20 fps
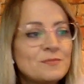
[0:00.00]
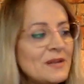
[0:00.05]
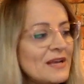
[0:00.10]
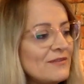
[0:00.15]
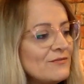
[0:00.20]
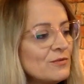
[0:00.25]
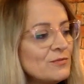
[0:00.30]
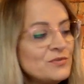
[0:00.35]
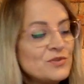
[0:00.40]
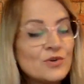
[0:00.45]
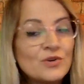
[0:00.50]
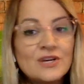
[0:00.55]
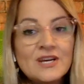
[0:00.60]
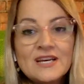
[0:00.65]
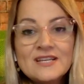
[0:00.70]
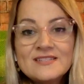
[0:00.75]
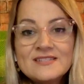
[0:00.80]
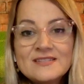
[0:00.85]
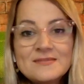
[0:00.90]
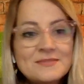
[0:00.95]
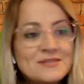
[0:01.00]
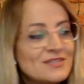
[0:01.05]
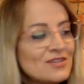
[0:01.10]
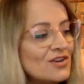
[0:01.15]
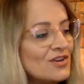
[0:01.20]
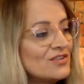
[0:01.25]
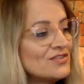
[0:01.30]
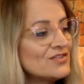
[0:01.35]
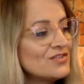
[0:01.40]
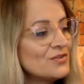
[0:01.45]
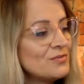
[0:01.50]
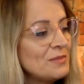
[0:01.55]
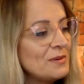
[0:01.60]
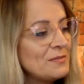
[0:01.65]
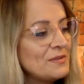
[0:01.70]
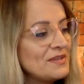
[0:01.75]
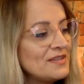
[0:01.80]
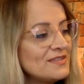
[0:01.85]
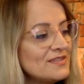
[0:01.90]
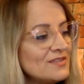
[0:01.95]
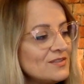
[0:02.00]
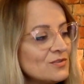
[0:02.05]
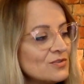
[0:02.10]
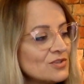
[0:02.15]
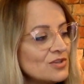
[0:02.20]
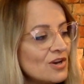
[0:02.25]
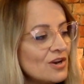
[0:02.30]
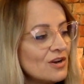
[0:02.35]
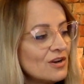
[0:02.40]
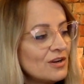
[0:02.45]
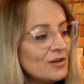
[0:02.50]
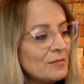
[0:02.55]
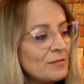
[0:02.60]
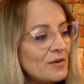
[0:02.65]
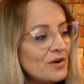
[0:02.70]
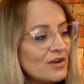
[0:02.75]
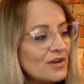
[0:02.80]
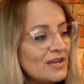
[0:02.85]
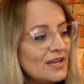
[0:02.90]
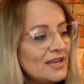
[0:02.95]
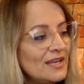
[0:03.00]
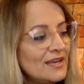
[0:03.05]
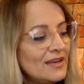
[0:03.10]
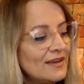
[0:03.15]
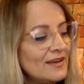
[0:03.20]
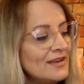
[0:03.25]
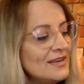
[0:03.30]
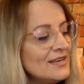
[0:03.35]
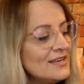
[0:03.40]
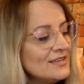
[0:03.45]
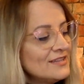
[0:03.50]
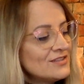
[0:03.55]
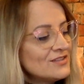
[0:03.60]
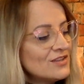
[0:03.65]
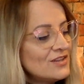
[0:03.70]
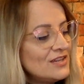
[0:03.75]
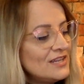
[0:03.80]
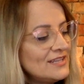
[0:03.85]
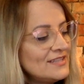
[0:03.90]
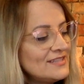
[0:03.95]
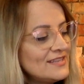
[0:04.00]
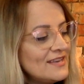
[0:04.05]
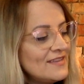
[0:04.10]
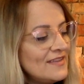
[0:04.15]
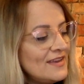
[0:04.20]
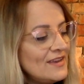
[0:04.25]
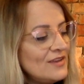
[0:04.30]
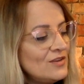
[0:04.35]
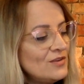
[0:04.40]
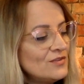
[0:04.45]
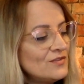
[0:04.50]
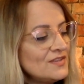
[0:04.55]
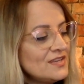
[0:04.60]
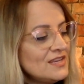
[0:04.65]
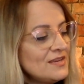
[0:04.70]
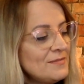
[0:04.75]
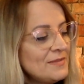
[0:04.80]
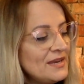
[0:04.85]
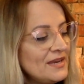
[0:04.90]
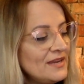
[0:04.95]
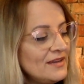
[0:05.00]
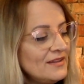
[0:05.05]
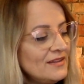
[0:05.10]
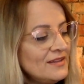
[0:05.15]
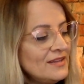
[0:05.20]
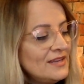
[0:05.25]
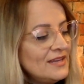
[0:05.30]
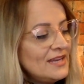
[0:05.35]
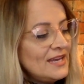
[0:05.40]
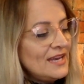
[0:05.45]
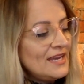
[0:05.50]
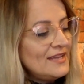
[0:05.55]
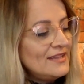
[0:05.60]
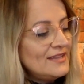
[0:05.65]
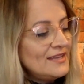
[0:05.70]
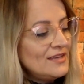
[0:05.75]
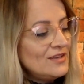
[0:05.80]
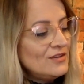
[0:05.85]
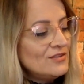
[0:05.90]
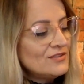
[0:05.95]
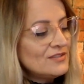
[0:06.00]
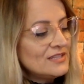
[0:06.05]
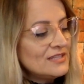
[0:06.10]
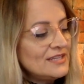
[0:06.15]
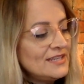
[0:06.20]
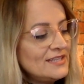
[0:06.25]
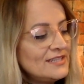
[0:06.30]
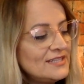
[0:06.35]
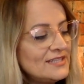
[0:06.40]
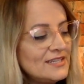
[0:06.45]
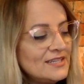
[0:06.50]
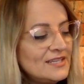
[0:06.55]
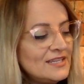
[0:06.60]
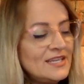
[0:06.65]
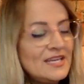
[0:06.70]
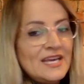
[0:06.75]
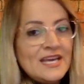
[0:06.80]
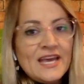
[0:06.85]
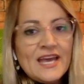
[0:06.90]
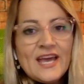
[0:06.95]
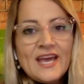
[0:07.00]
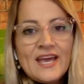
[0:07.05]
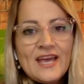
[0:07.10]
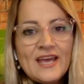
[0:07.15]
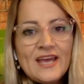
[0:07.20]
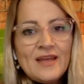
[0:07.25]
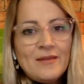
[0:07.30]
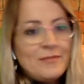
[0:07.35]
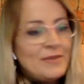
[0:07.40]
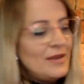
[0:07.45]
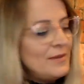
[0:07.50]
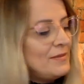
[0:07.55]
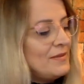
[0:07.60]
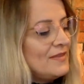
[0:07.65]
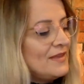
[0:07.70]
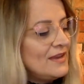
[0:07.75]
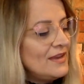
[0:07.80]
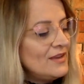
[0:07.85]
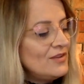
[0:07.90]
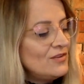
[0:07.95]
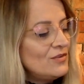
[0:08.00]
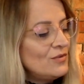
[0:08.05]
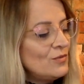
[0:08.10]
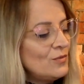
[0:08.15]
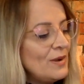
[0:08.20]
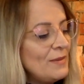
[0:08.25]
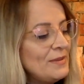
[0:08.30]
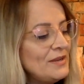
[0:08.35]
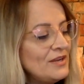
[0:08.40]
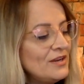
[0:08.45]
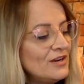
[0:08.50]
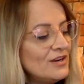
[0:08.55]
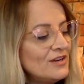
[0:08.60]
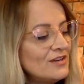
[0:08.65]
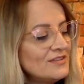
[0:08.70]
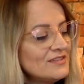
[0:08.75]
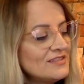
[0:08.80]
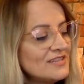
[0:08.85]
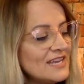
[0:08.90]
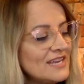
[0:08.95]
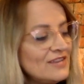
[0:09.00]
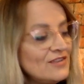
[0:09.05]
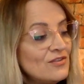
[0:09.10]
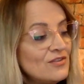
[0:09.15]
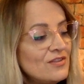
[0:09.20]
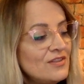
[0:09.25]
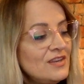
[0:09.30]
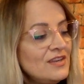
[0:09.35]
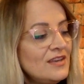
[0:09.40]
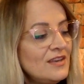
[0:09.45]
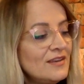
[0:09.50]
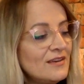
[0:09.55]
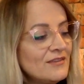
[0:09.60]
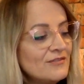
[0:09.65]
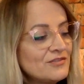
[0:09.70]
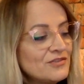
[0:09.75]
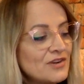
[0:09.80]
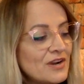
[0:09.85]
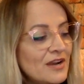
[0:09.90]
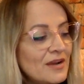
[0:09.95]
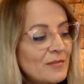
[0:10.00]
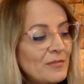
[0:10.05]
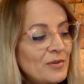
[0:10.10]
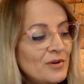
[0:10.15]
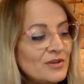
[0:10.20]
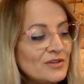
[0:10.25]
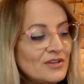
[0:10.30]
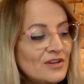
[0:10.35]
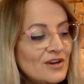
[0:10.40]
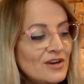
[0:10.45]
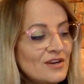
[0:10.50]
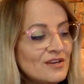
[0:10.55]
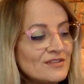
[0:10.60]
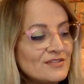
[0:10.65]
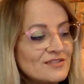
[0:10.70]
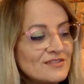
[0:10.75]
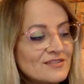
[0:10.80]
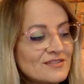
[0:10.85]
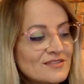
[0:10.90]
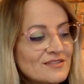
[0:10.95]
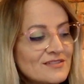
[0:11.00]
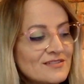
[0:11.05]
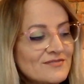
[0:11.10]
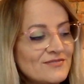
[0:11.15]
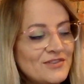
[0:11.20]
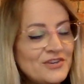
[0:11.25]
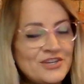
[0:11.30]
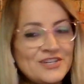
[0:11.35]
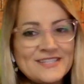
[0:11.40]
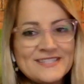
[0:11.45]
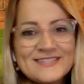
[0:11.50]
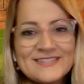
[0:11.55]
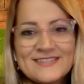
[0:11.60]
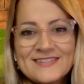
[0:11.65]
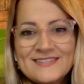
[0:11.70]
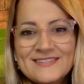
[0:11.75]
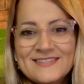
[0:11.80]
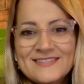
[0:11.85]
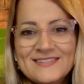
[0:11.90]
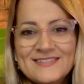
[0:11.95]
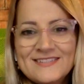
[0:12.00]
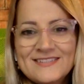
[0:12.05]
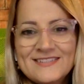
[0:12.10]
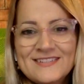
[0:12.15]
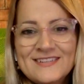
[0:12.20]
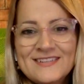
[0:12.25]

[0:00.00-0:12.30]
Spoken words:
platforms your customers are on. So remember, this is your target market here. So let's say they use email and they use LinkedIn. And maybe they do webinars and you're thinking of trying podcasts. Very exciting.